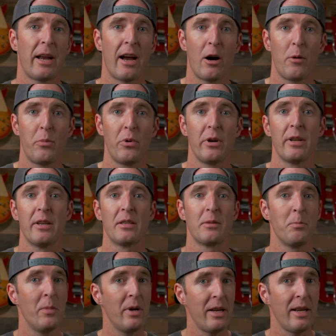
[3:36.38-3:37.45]
output is
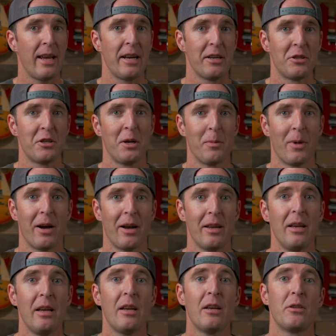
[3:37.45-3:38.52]
mini HDMI,
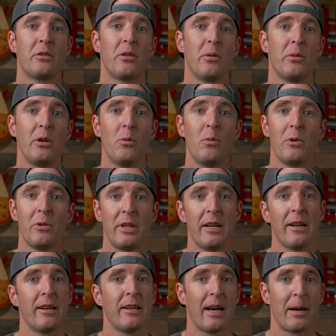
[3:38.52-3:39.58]
so you will need
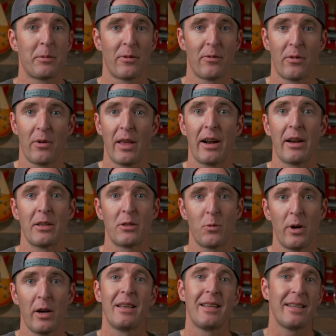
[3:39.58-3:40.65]
an adapter for that as
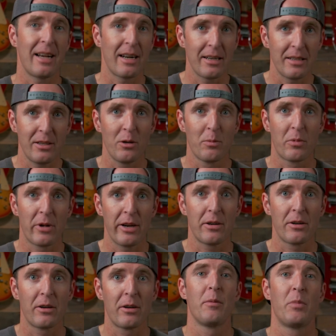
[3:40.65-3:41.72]
well. Not a deal
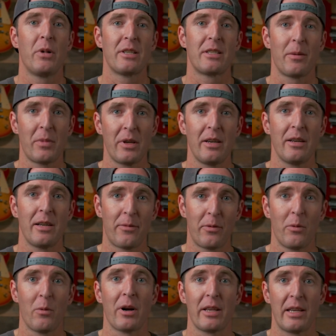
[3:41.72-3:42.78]
breaker, but something you
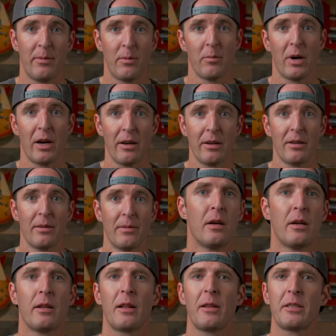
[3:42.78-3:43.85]
definitely want to keep in mind.
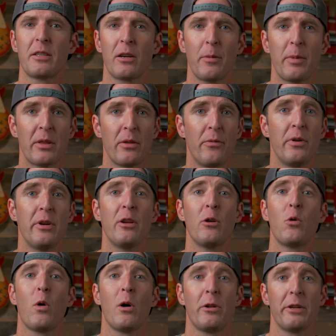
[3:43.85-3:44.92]
Now let's talk about the video
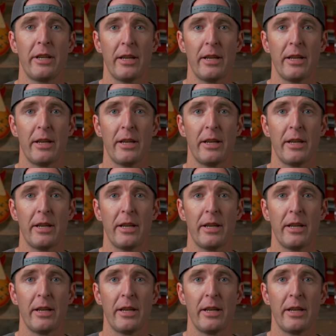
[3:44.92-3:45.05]
quality